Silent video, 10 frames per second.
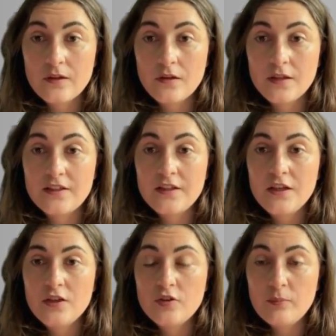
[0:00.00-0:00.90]
and
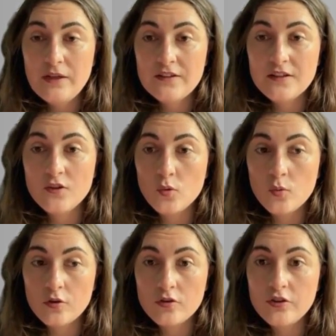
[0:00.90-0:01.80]
depicting the
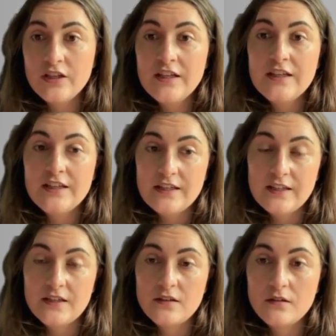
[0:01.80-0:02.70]
world
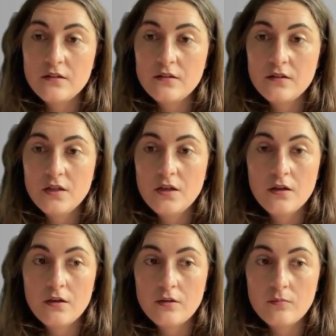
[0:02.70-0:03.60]
in
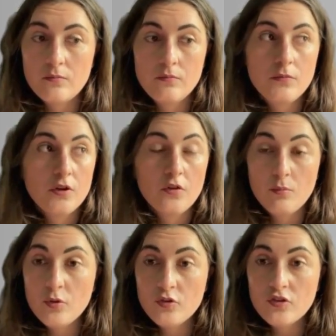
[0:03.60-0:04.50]
the
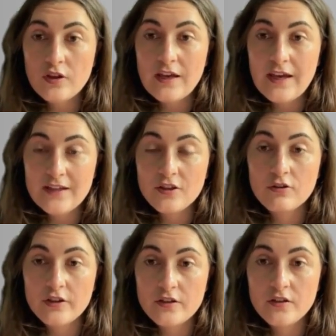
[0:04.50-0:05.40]
most
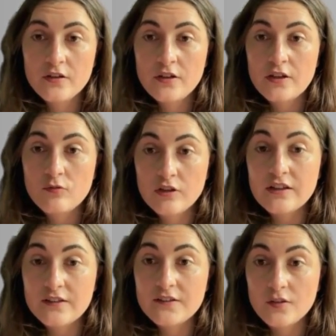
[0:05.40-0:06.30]
accurate and
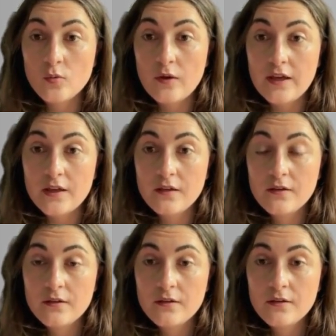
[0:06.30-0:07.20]
realistic way.
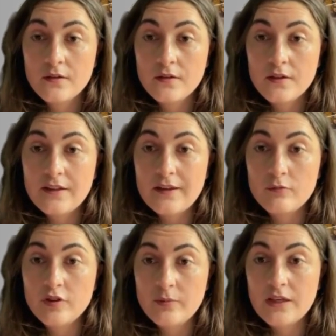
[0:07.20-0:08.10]
And that
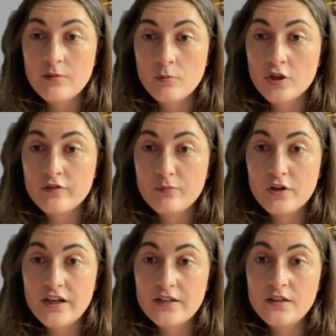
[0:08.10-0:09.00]
really became a mark of
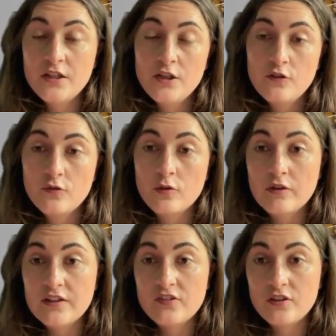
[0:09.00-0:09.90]
pride for
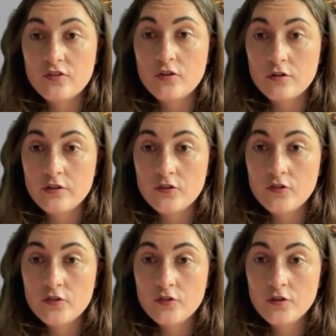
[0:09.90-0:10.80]
Renaissance
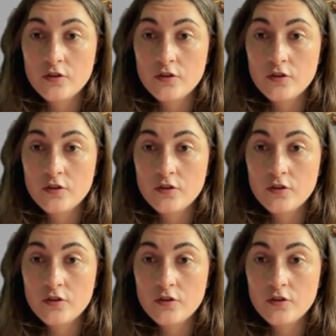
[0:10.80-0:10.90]
artists.